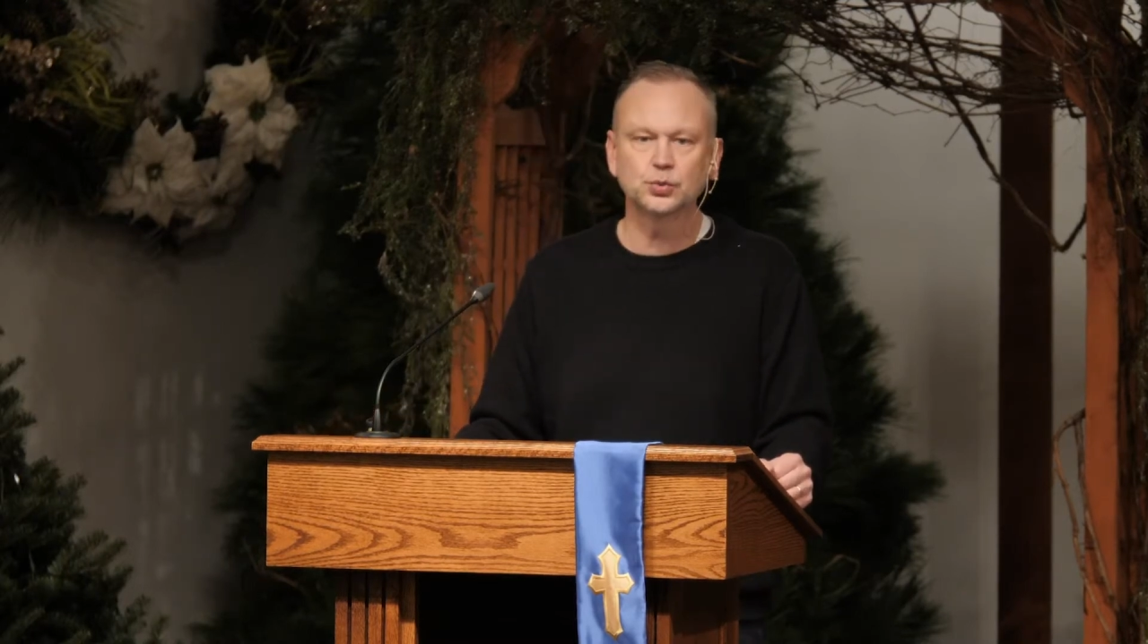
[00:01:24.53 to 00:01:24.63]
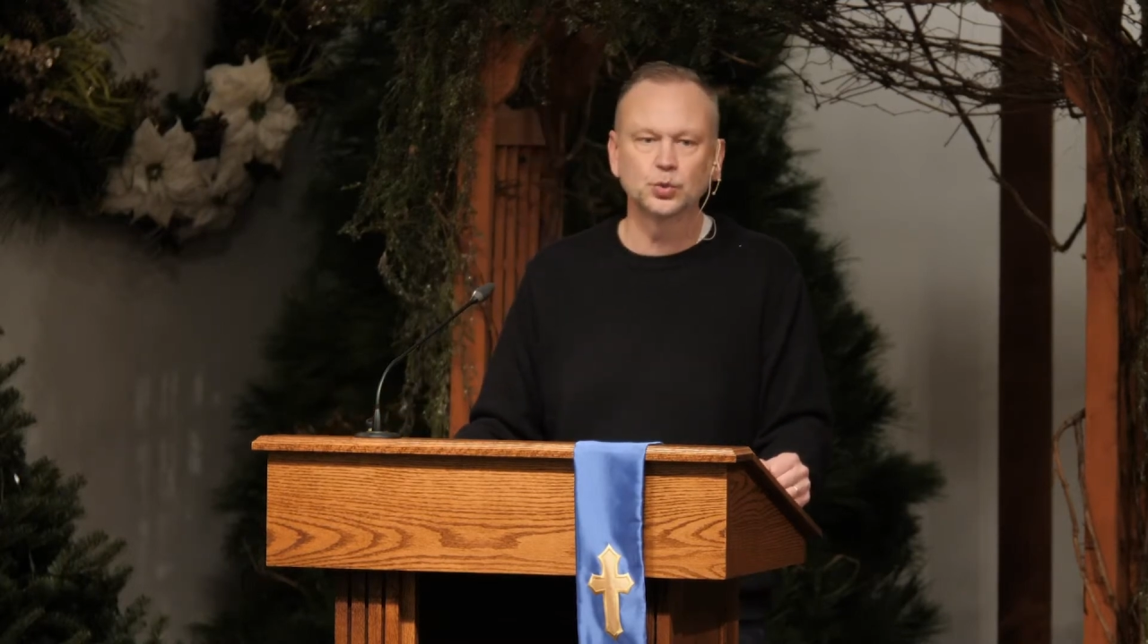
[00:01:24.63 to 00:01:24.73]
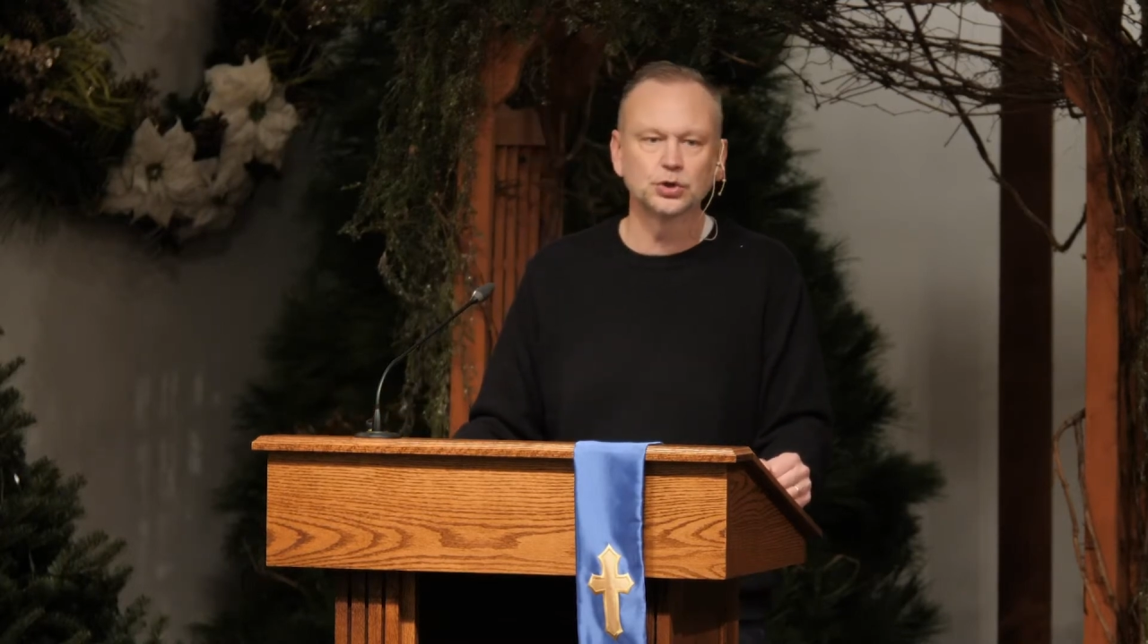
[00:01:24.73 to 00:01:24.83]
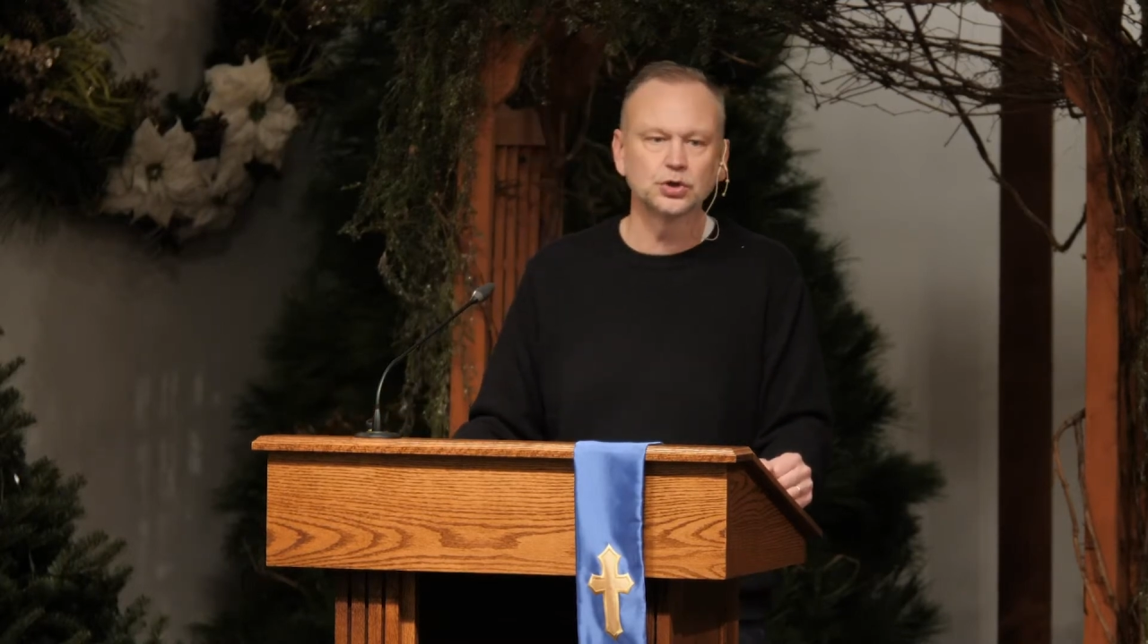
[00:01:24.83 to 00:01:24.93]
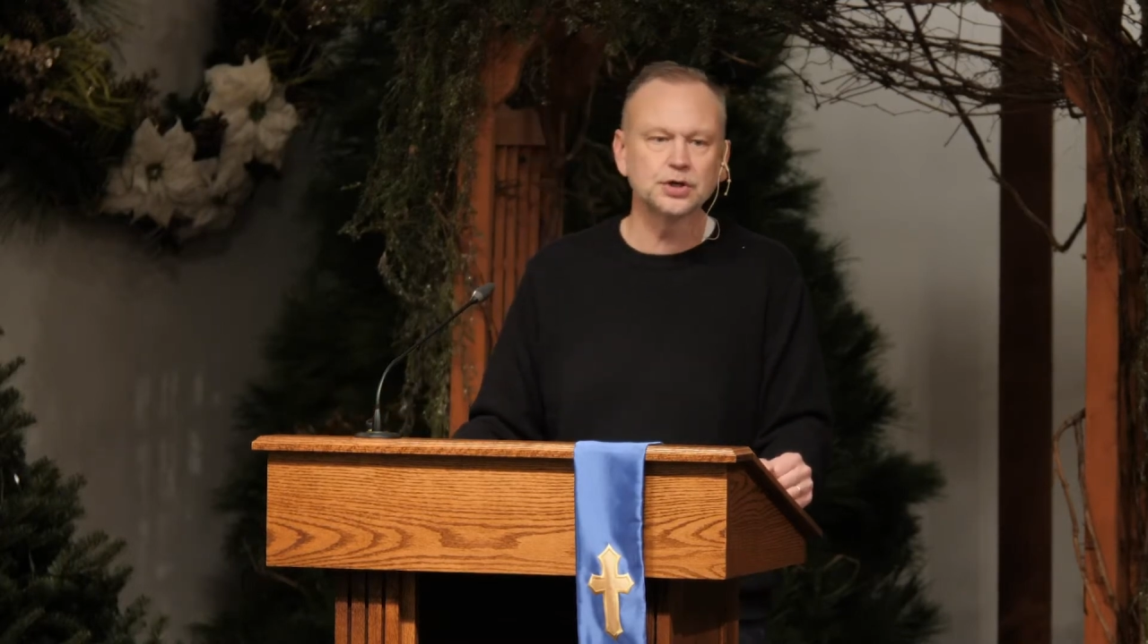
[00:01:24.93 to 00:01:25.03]

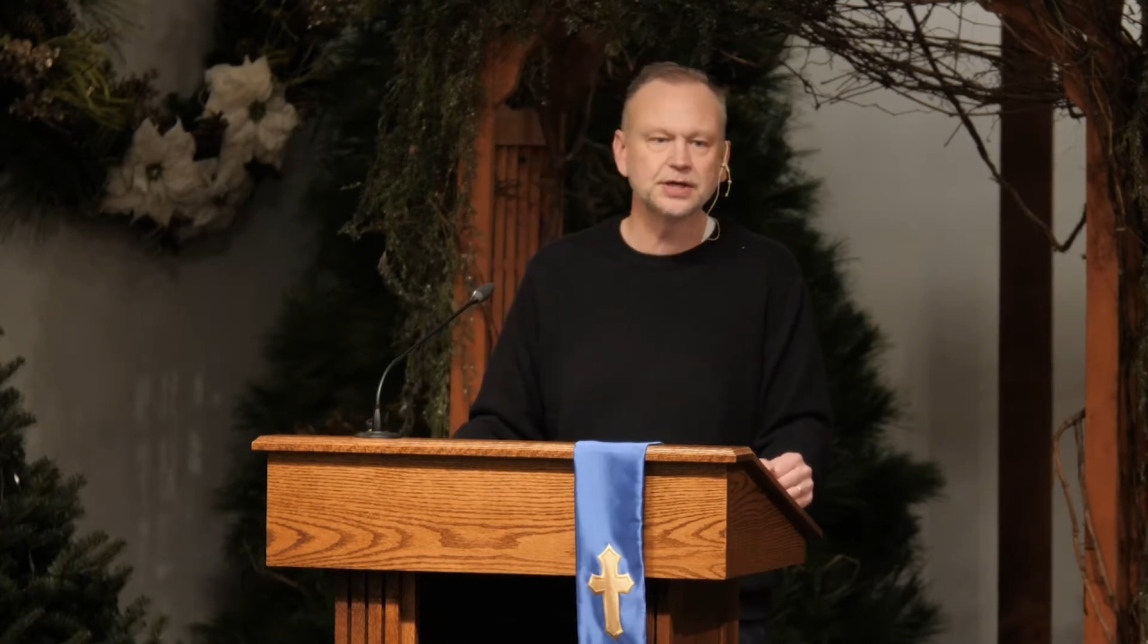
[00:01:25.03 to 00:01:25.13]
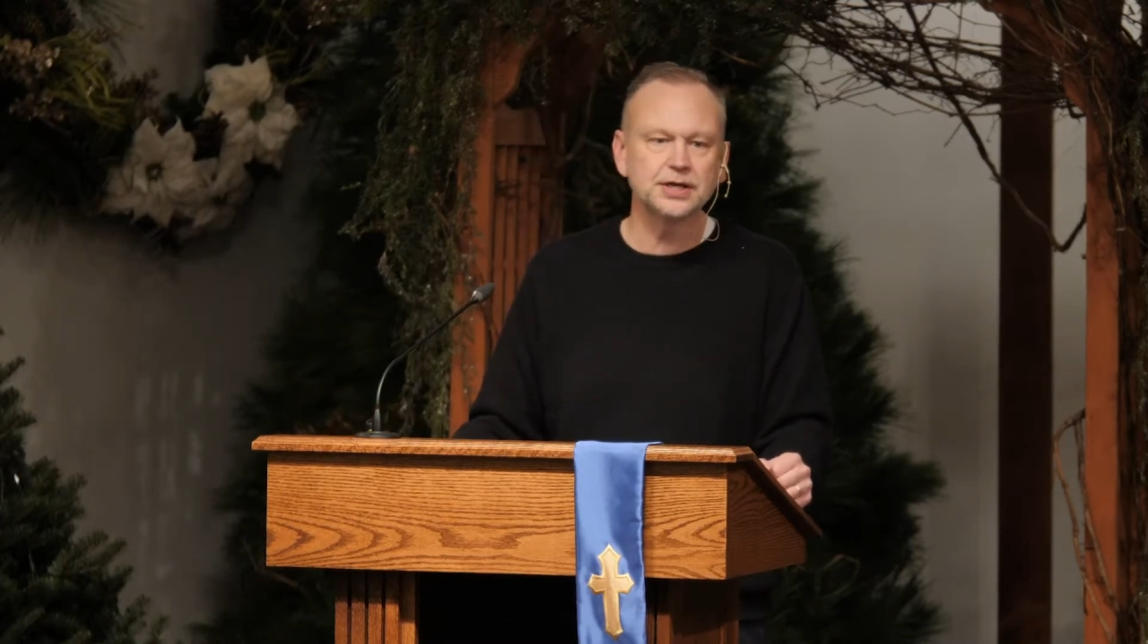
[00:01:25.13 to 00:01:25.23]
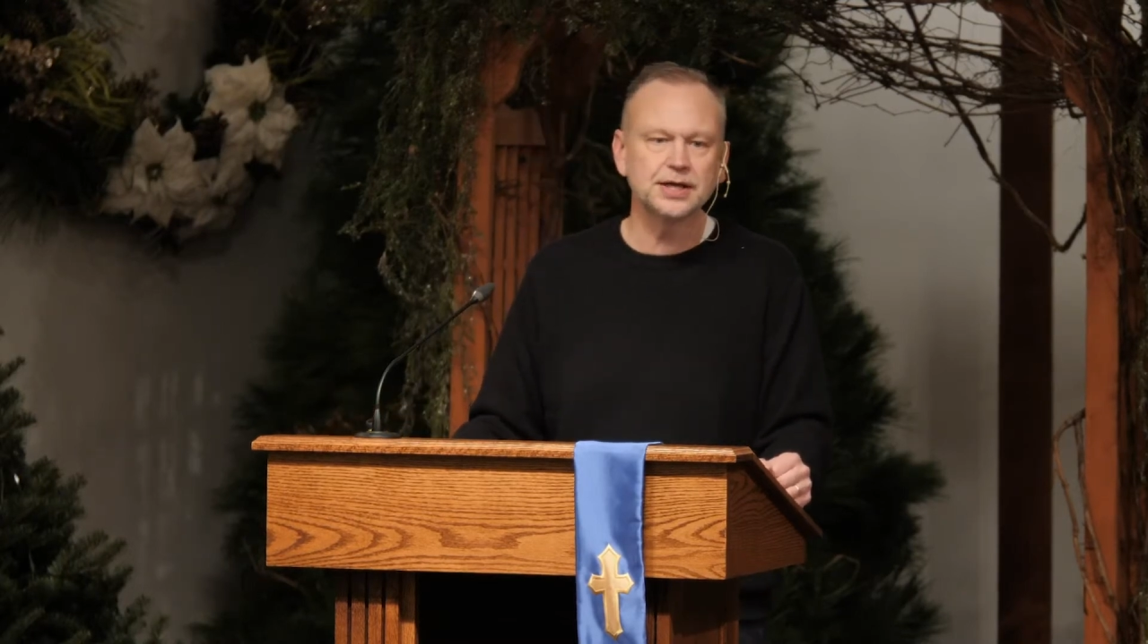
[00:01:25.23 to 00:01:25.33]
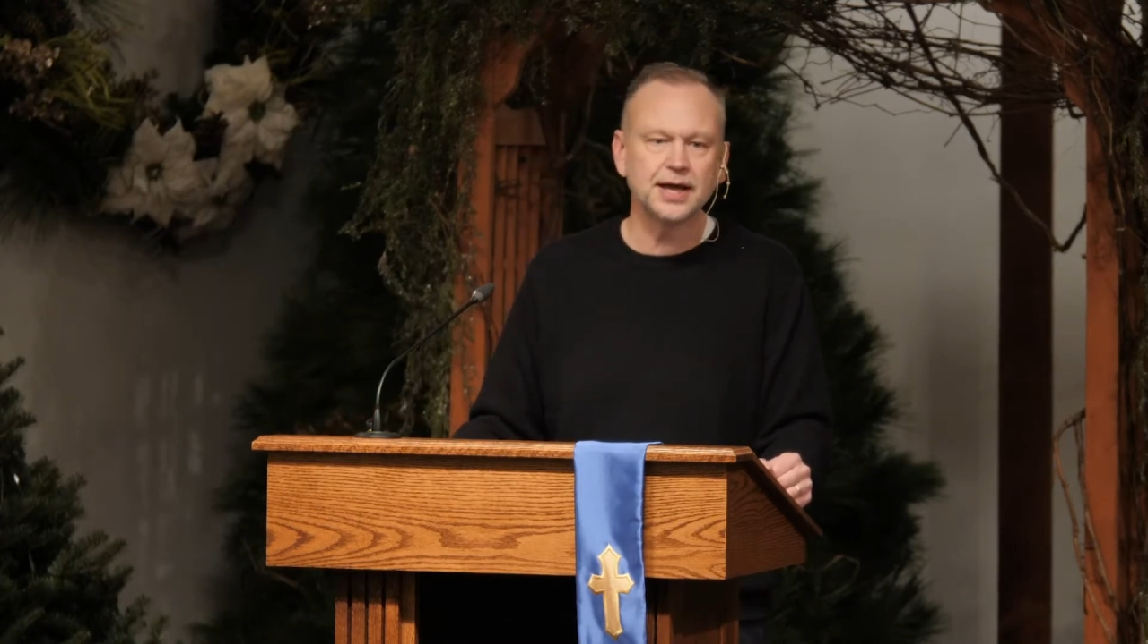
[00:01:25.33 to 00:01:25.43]
we're looking